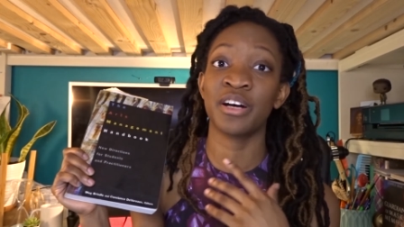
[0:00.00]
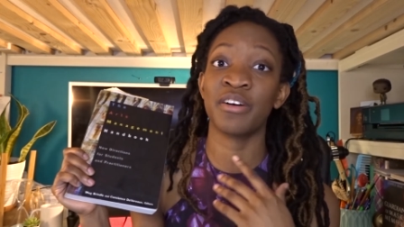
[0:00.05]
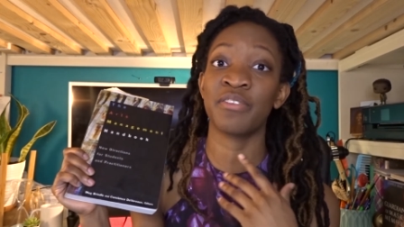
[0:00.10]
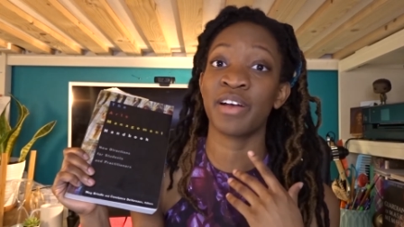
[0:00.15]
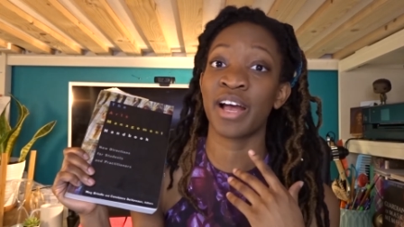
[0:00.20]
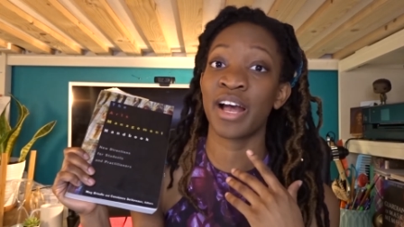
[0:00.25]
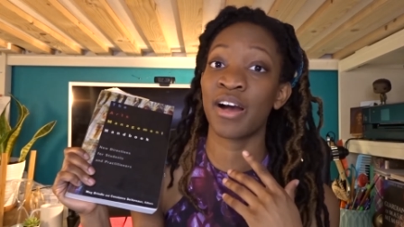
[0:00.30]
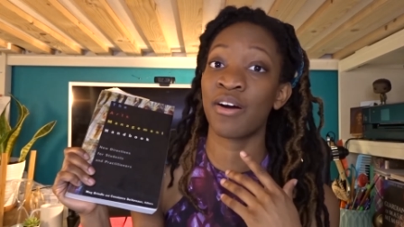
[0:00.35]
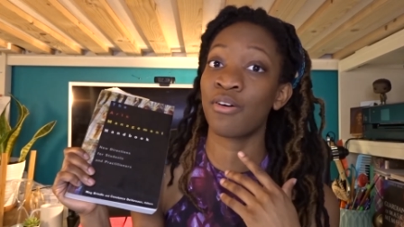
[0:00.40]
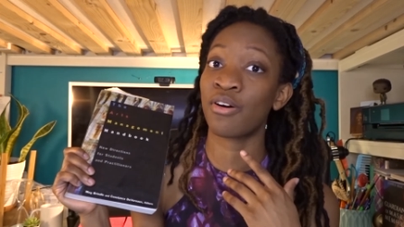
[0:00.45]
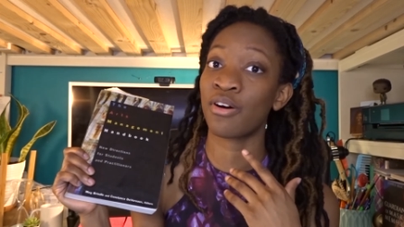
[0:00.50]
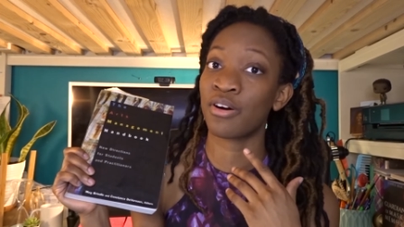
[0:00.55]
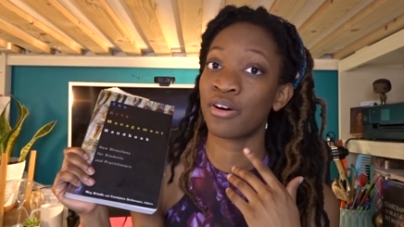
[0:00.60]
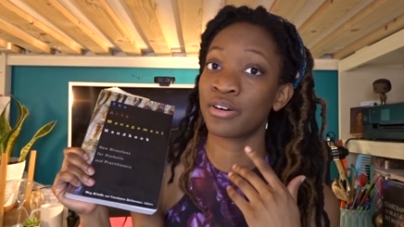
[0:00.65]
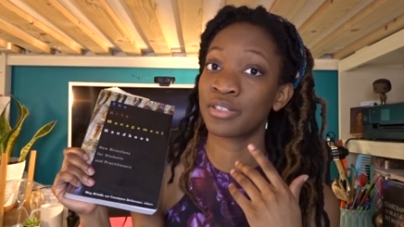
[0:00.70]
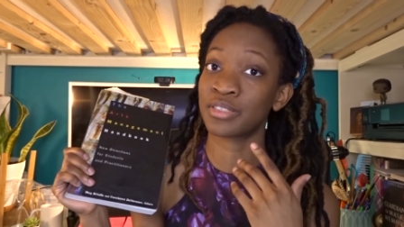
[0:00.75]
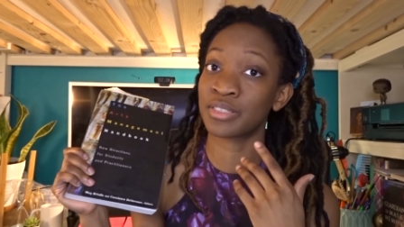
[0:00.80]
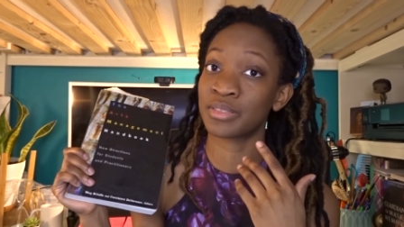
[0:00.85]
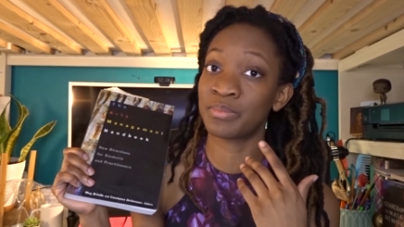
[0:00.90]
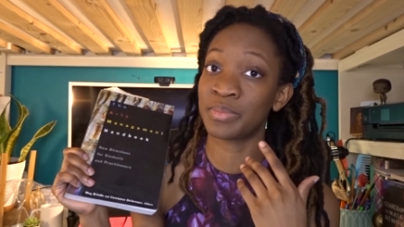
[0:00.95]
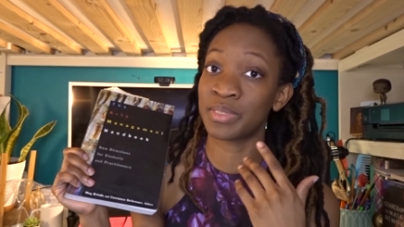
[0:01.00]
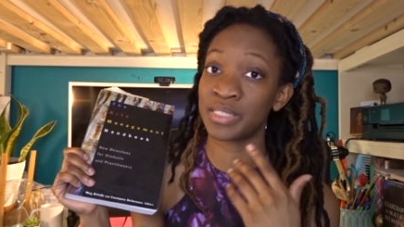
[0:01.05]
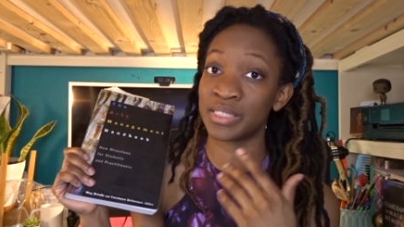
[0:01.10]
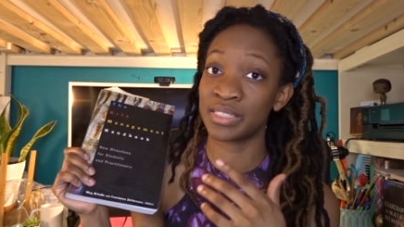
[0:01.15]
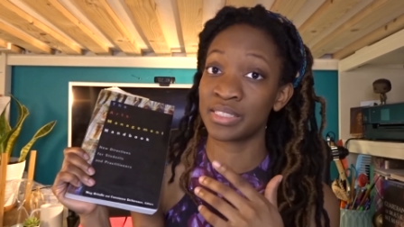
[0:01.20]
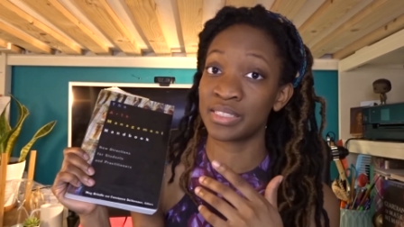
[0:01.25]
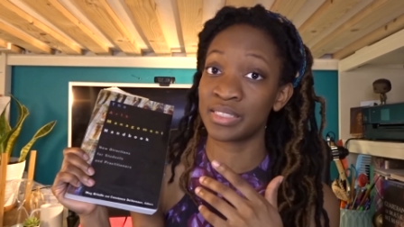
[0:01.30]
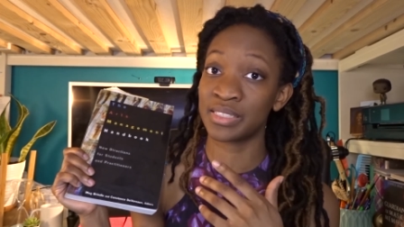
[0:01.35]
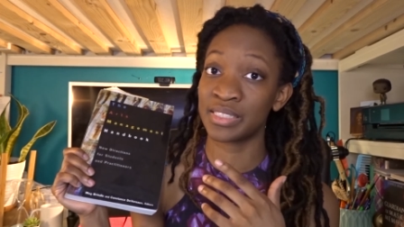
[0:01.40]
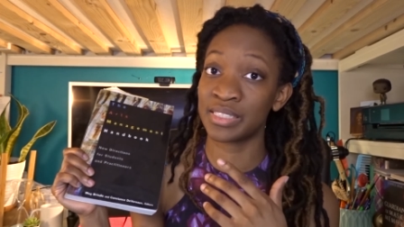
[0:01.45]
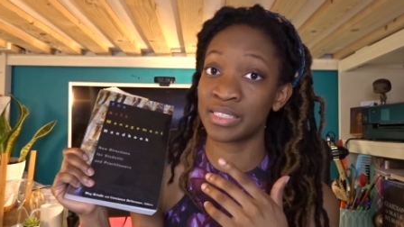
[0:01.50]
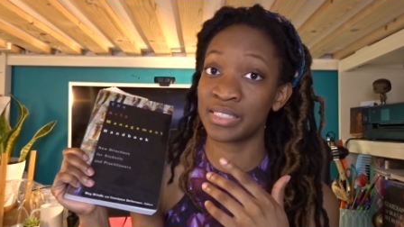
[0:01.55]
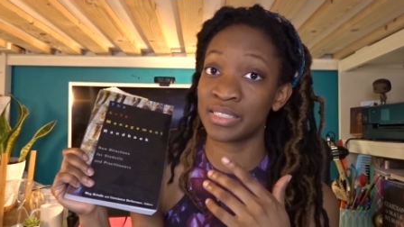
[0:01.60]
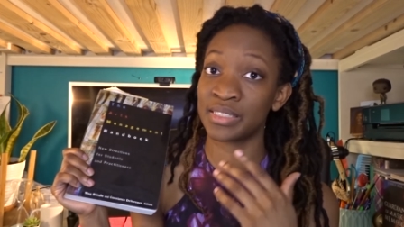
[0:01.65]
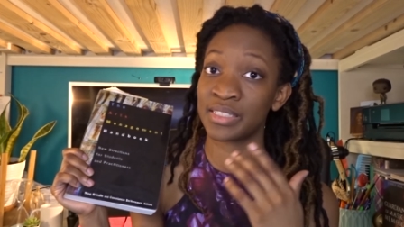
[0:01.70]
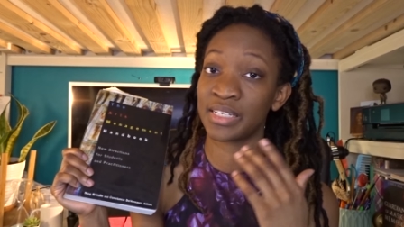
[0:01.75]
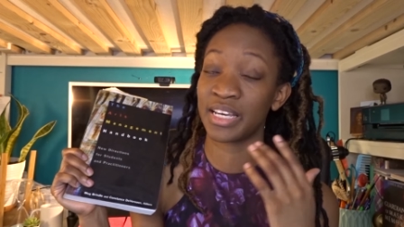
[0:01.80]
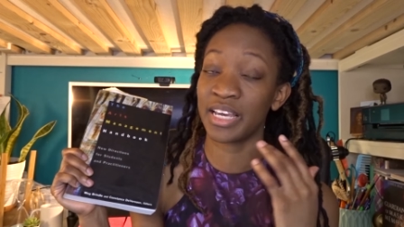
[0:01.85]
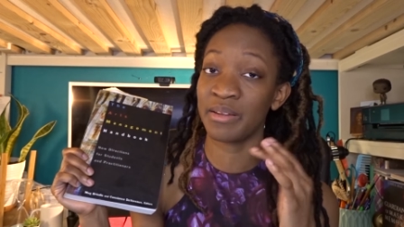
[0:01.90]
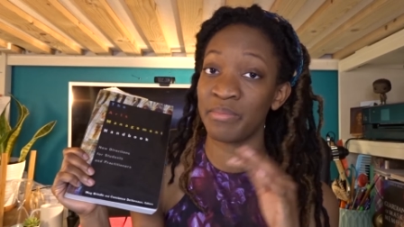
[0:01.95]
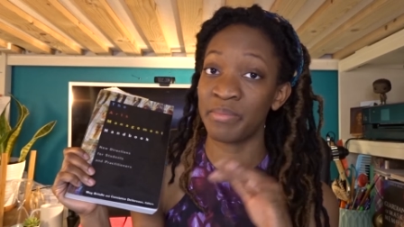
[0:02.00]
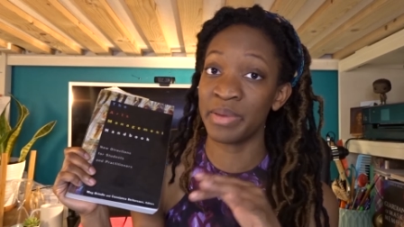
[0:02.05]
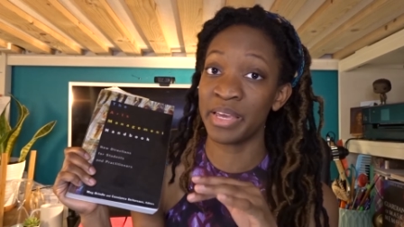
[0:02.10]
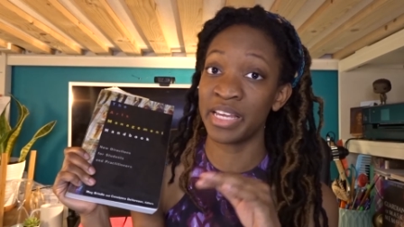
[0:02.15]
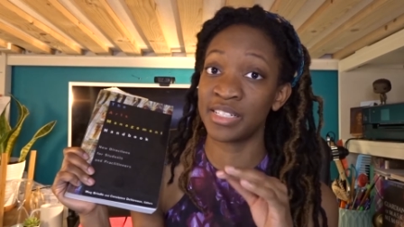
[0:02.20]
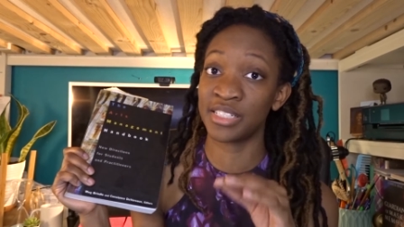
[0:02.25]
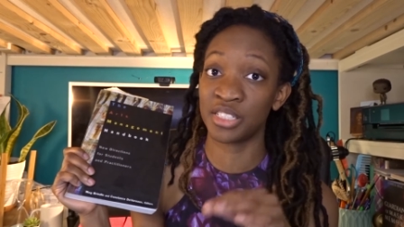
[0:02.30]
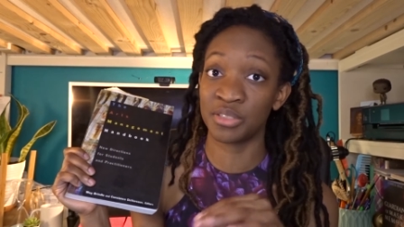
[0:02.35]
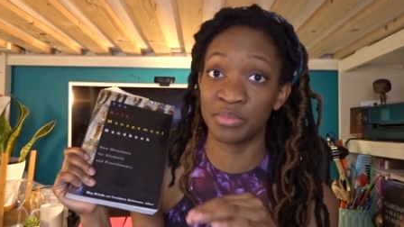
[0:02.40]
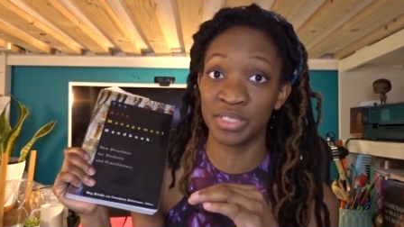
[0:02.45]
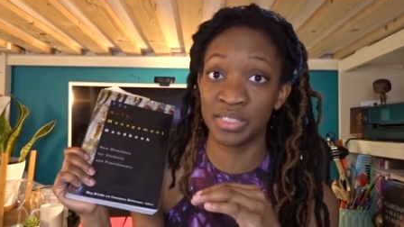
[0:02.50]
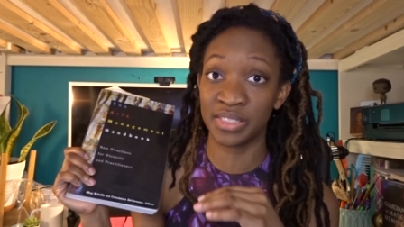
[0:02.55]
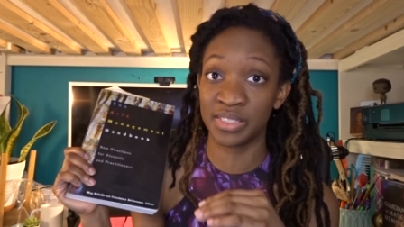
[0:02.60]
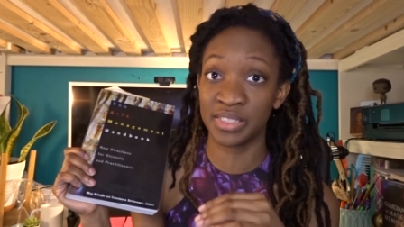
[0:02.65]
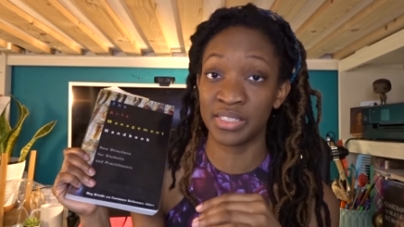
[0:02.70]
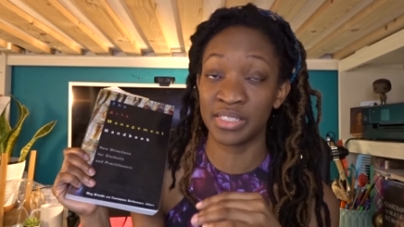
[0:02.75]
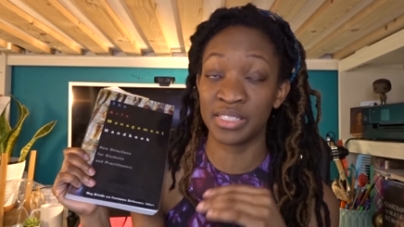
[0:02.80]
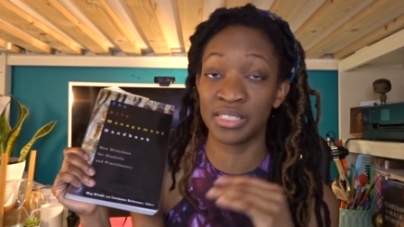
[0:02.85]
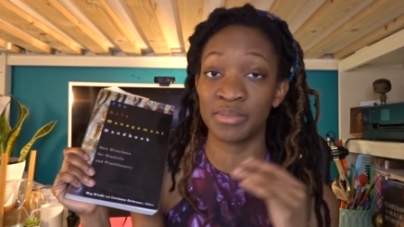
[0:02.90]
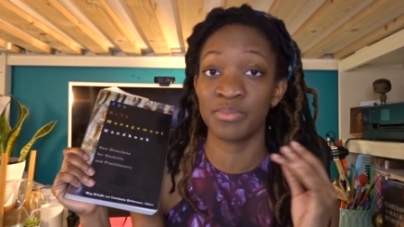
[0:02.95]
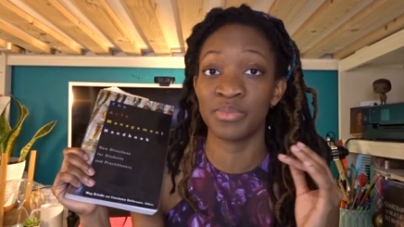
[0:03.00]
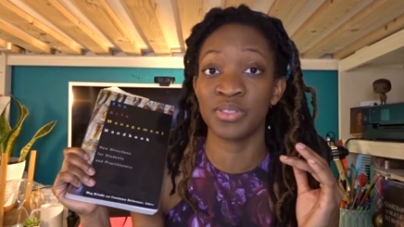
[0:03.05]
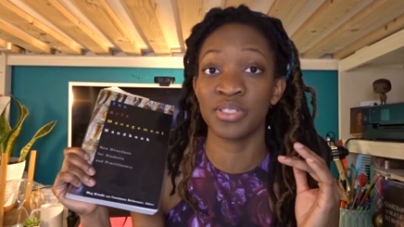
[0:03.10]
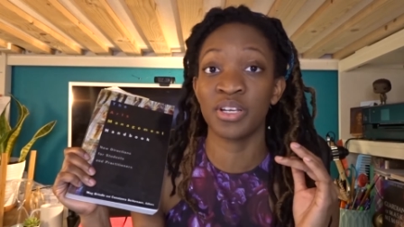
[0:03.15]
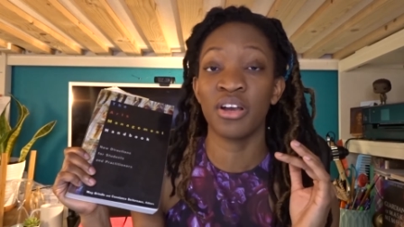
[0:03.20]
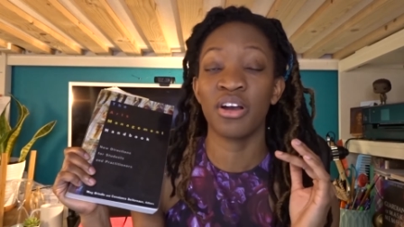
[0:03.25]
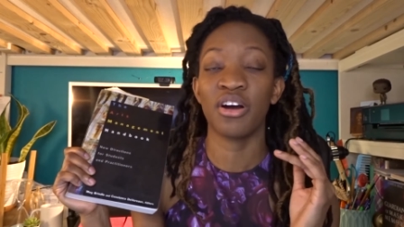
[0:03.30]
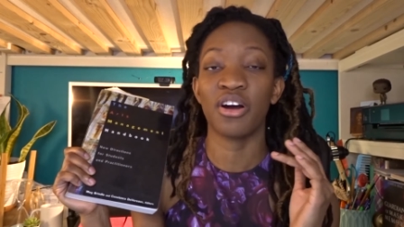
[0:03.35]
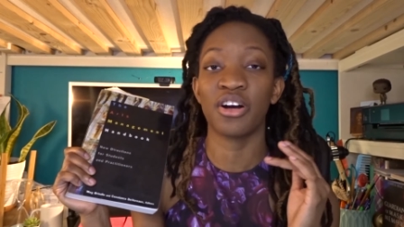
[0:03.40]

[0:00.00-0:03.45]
of how arts businesses and management systems